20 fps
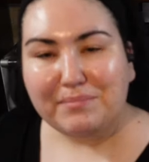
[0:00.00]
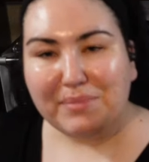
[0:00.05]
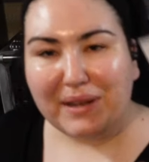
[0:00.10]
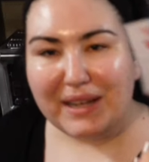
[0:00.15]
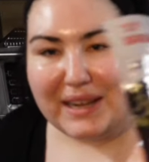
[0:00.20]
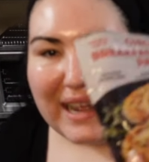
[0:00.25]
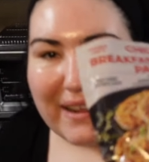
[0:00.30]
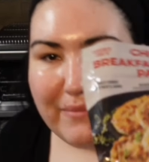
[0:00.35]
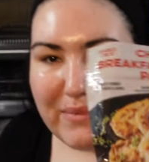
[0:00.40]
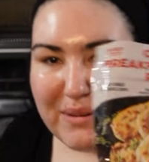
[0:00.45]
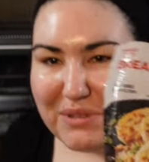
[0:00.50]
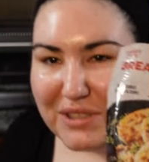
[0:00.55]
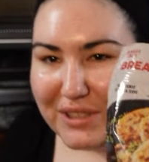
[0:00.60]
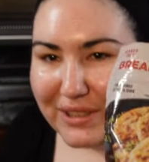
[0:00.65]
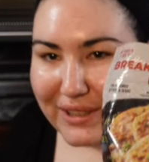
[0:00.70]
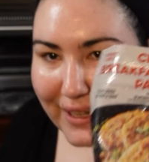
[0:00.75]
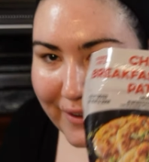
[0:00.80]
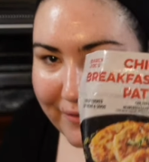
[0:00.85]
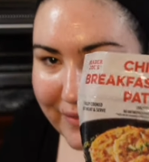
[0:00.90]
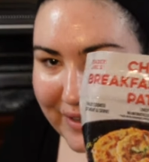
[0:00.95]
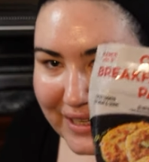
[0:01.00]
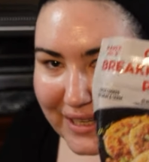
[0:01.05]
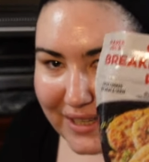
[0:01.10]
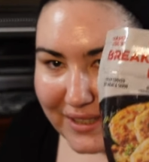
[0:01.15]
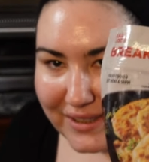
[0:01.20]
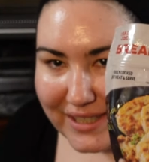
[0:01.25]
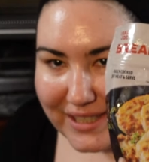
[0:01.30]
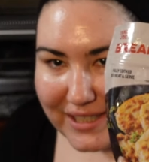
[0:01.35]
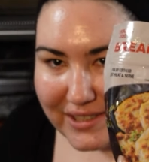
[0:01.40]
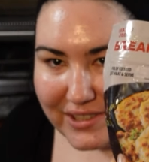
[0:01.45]
but I remember loving
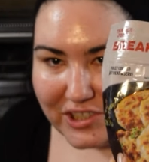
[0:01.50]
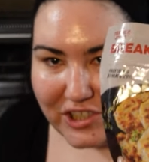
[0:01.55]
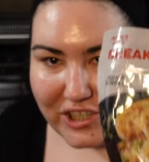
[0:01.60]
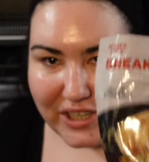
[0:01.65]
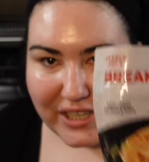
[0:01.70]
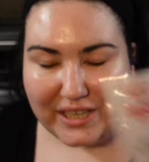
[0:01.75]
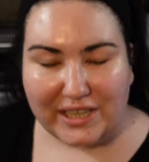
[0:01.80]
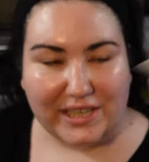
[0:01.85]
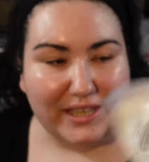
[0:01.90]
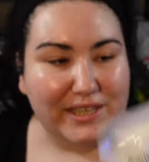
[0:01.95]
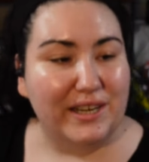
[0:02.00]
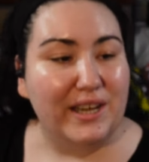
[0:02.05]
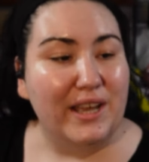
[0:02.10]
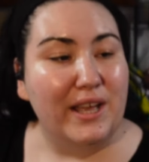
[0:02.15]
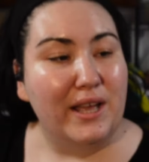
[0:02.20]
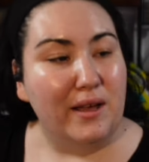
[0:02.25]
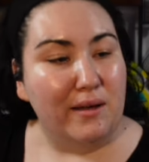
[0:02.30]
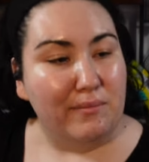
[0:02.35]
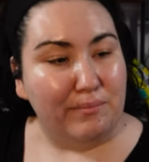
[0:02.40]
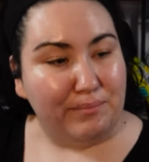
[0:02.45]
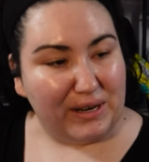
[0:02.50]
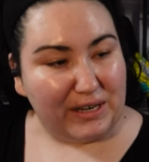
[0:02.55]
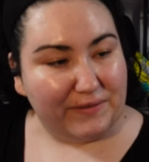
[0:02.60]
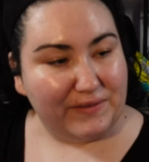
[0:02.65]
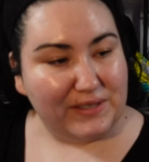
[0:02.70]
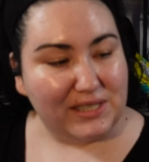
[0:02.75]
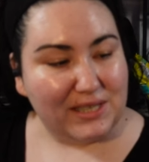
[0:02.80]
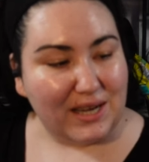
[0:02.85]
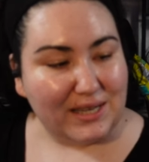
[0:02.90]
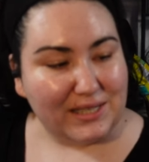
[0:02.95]
these chicken
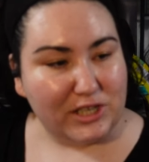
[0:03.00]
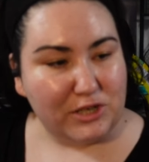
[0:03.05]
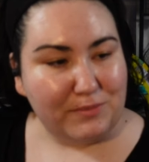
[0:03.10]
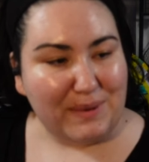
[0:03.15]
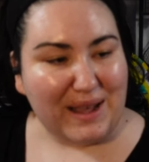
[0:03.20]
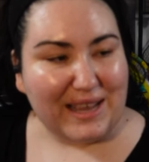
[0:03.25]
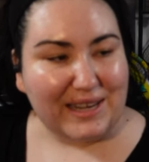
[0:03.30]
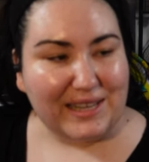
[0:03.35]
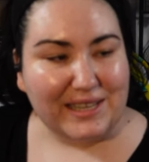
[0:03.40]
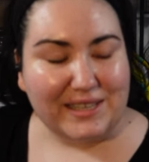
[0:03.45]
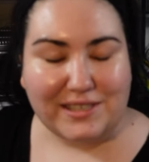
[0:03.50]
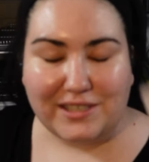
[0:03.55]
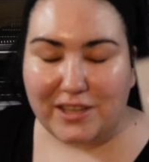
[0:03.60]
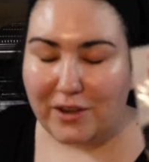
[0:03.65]
breakfast sausage patties.